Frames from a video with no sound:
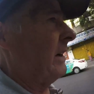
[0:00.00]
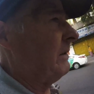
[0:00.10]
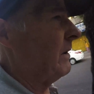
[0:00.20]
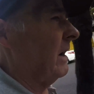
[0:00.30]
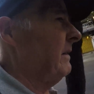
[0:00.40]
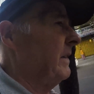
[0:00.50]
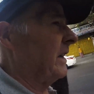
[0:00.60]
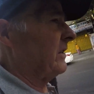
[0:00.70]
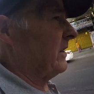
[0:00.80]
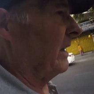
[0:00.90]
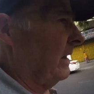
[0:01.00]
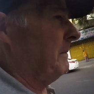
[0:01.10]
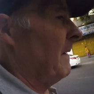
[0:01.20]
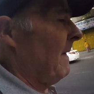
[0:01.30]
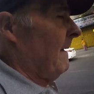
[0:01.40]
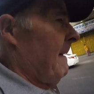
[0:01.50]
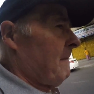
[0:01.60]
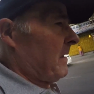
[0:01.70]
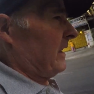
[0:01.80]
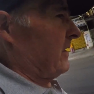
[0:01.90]
I arrive next time
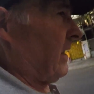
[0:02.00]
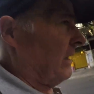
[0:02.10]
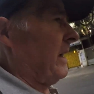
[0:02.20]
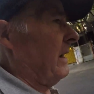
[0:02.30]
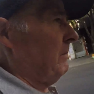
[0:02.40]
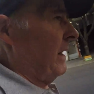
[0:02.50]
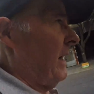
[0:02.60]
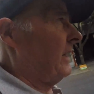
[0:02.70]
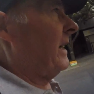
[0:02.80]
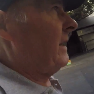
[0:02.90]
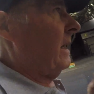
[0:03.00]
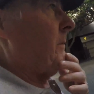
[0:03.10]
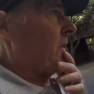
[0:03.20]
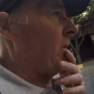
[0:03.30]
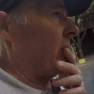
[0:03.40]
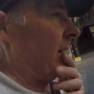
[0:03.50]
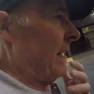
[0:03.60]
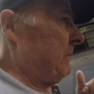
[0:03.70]
in September and get them to sort it out,